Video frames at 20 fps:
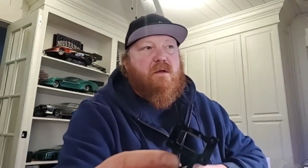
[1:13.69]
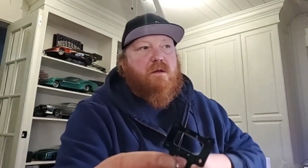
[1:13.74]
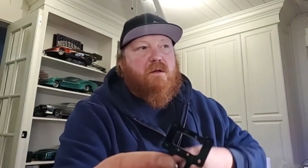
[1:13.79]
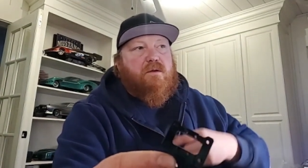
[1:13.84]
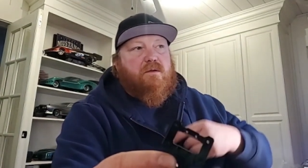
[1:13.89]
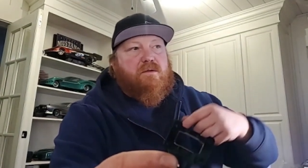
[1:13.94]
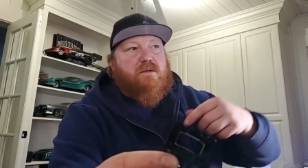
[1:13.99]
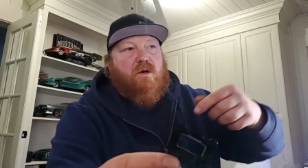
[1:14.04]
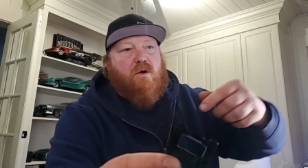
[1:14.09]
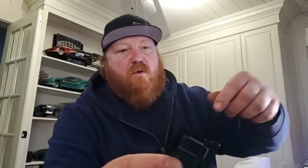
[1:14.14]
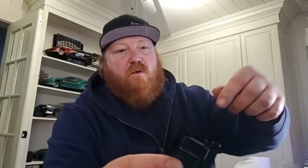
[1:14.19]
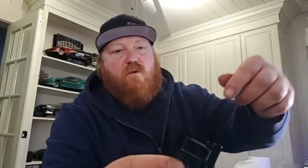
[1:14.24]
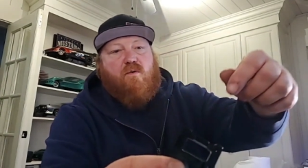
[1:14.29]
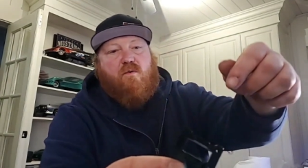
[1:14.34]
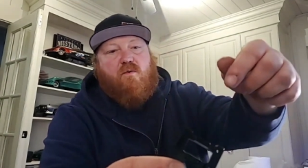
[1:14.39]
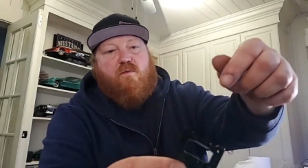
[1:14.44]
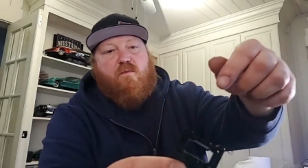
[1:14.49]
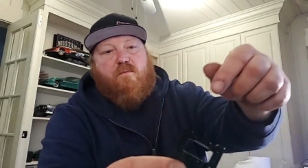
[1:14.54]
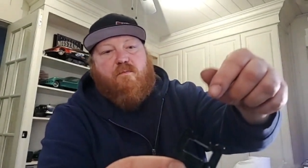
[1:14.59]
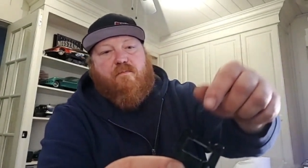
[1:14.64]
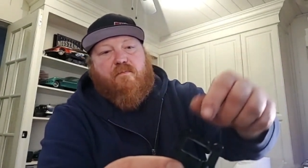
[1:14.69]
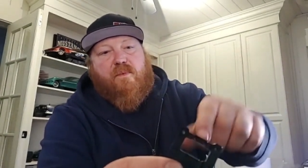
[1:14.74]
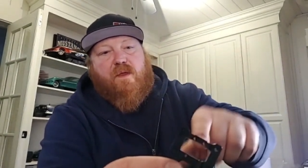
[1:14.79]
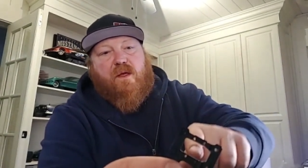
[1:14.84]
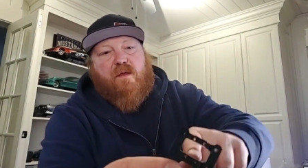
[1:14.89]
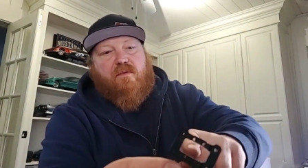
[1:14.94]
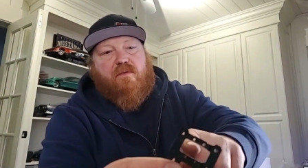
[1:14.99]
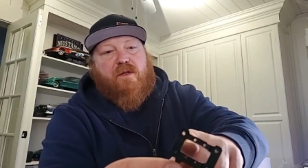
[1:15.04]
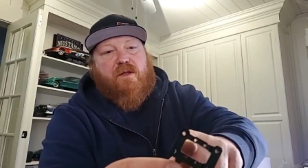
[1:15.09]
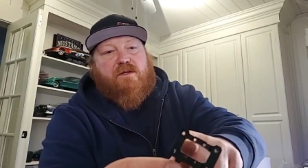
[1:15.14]
So
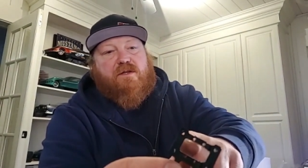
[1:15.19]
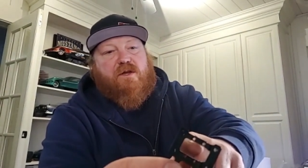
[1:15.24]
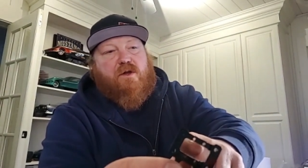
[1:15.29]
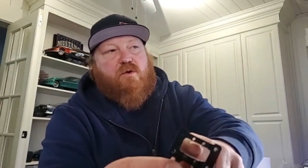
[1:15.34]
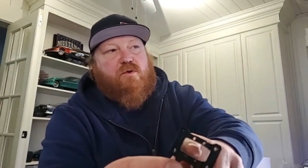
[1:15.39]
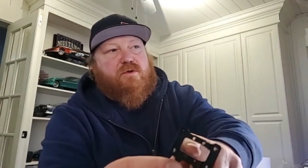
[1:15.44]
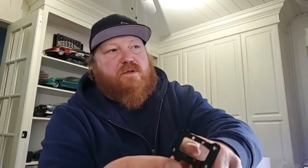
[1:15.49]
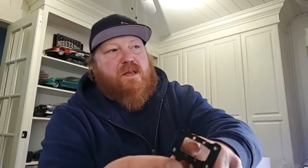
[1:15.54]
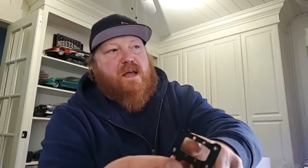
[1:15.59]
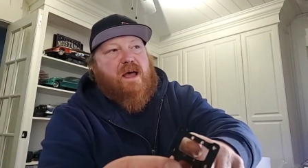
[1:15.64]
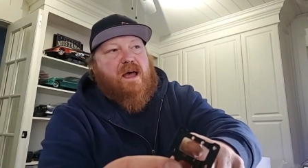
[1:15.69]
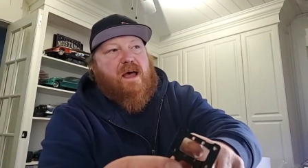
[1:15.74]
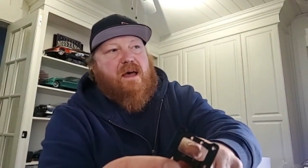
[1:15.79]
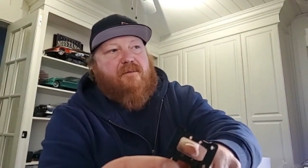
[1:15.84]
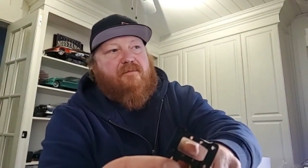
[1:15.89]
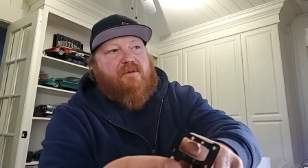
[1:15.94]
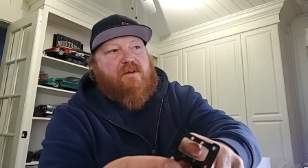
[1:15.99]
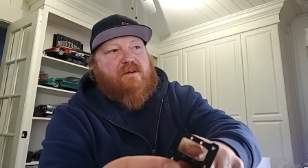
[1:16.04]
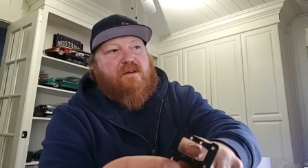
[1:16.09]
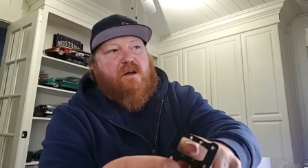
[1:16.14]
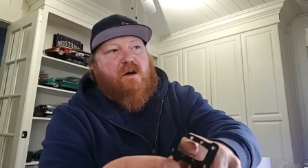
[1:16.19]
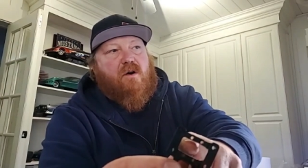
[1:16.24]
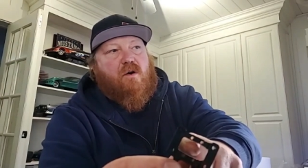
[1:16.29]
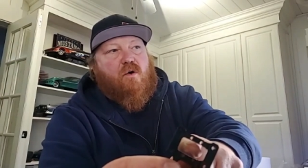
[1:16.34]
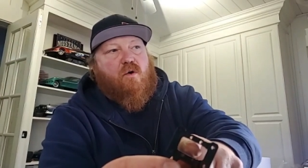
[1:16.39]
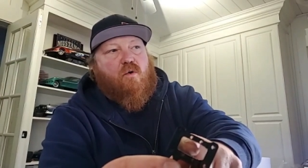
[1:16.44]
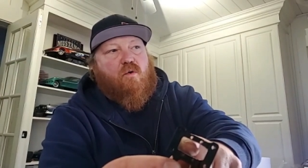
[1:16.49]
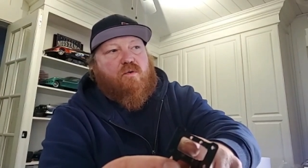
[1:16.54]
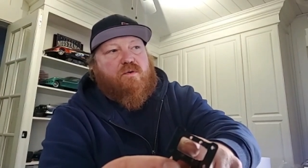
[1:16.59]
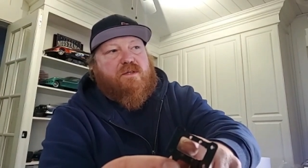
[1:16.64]
this used to have a
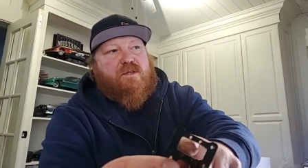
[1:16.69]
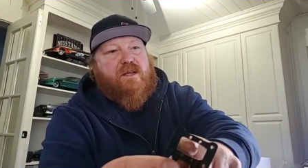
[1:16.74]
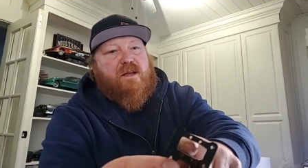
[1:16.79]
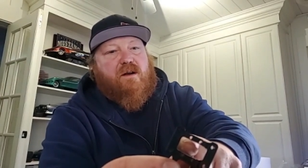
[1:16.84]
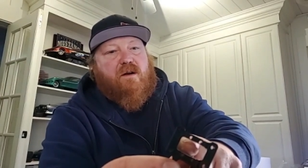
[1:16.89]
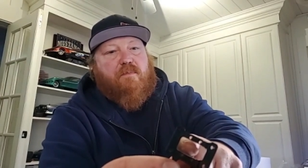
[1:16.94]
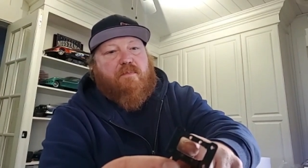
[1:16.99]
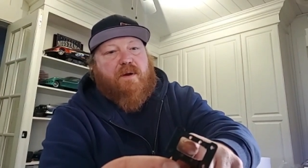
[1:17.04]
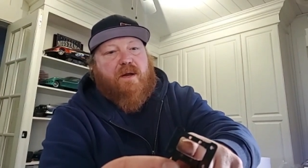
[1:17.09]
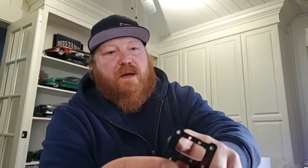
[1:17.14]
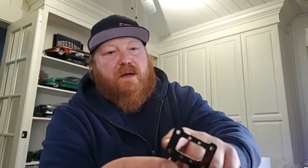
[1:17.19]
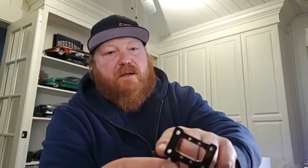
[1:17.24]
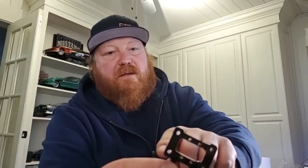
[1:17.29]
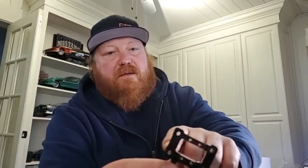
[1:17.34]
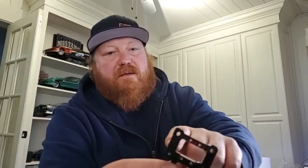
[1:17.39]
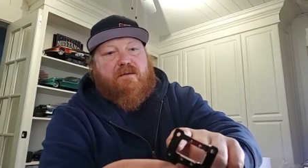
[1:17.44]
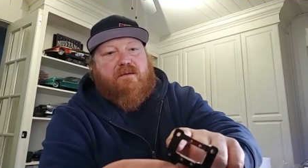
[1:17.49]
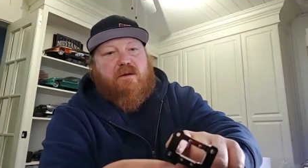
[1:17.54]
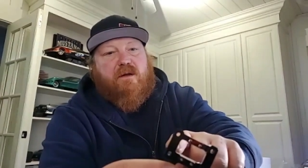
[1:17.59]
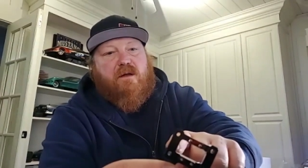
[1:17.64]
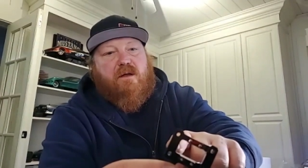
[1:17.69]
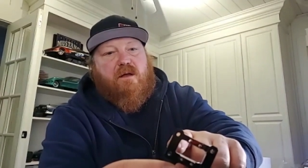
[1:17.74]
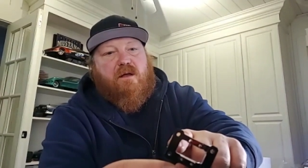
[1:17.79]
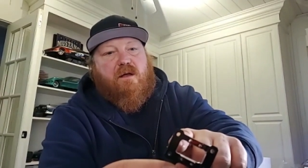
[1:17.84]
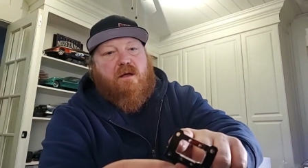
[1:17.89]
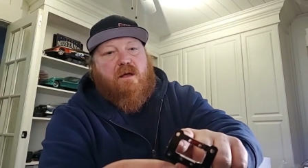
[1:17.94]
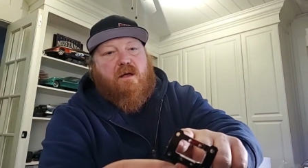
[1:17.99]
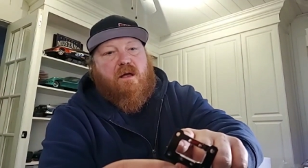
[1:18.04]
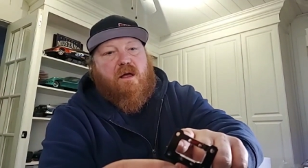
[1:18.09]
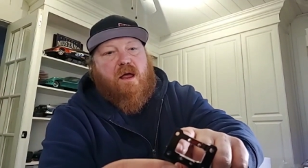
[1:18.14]
whole centerpiece,
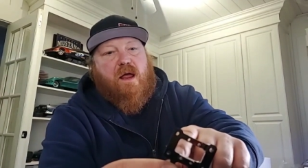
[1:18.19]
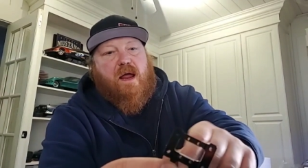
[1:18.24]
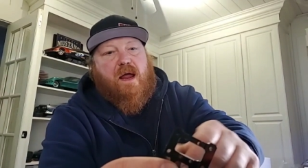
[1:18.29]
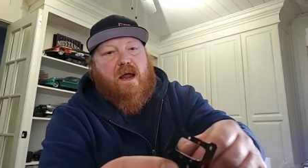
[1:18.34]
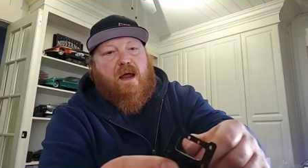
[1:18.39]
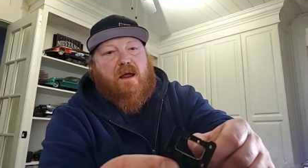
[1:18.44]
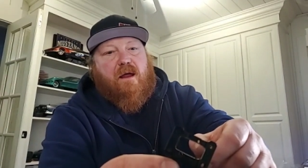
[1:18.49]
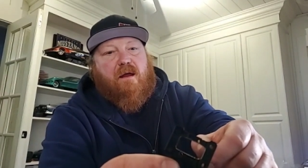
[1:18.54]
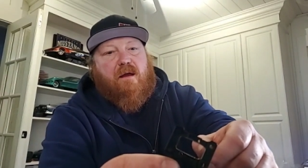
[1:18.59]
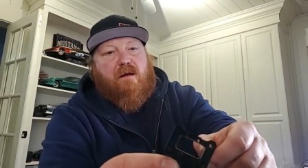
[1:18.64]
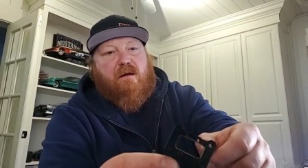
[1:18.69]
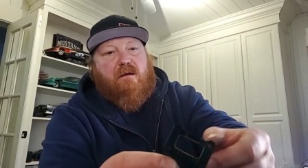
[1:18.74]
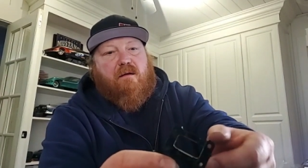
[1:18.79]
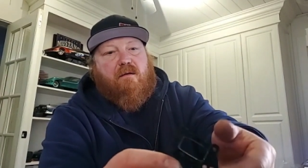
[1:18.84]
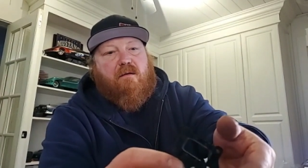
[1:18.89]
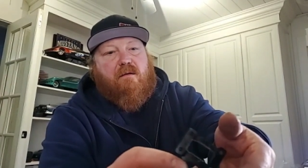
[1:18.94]
and